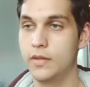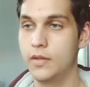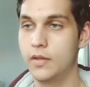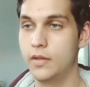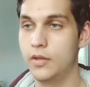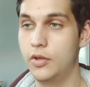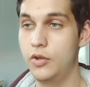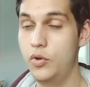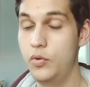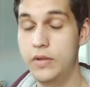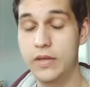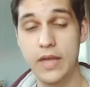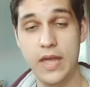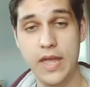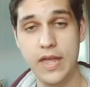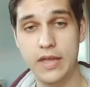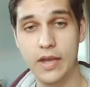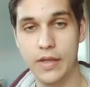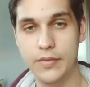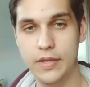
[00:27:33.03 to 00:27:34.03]

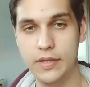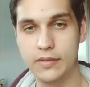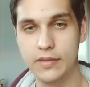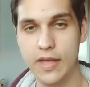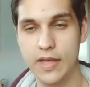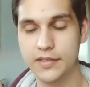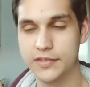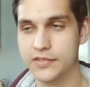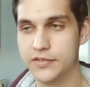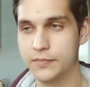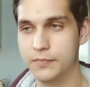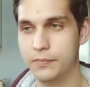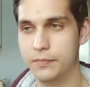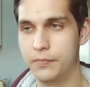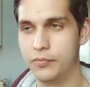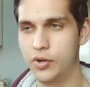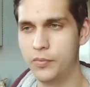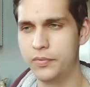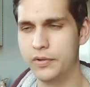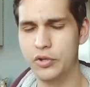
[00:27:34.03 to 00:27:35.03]
Okay, I think that's
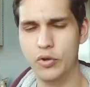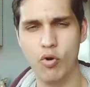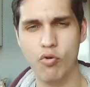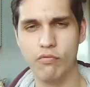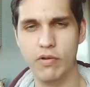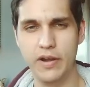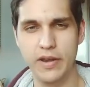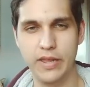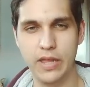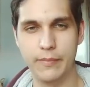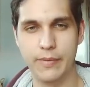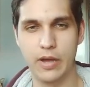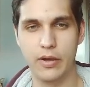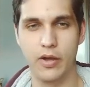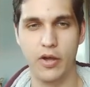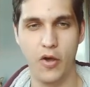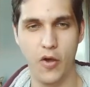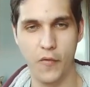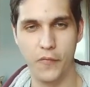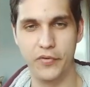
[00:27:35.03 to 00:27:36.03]
probably already about
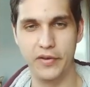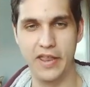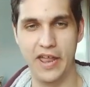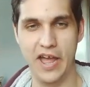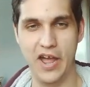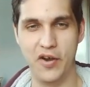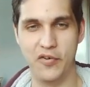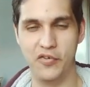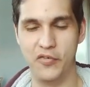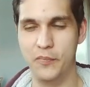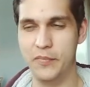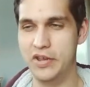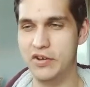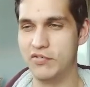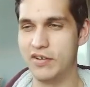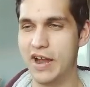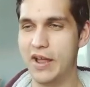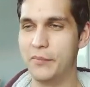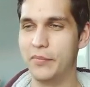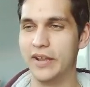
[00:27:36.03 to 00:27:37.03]
half an hour of me
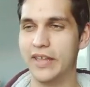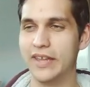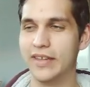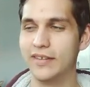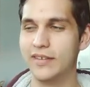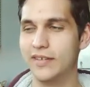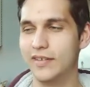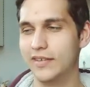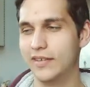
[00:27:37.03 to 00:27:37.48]
rambling.